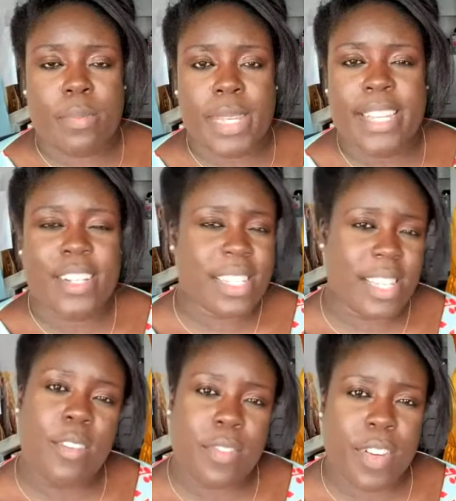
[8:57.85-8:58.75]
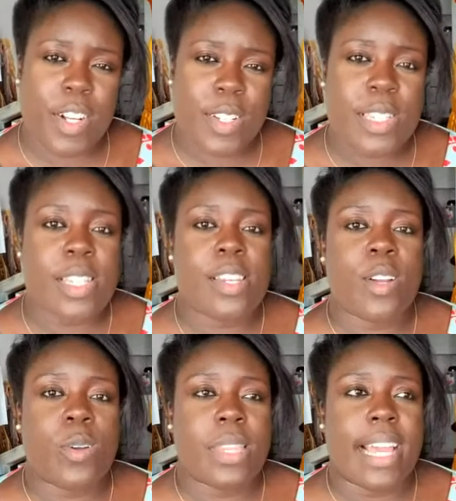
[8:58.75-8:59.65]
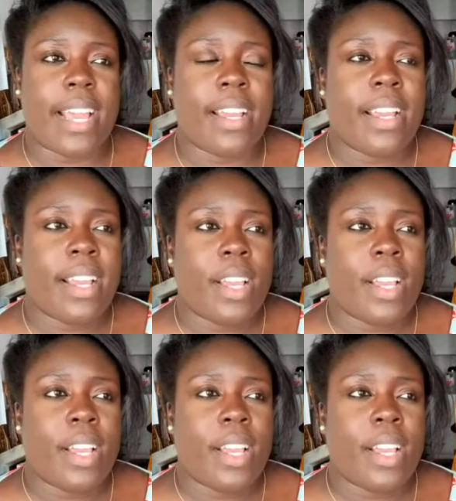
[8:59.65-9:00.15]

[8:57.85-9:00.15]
in yourself first to know that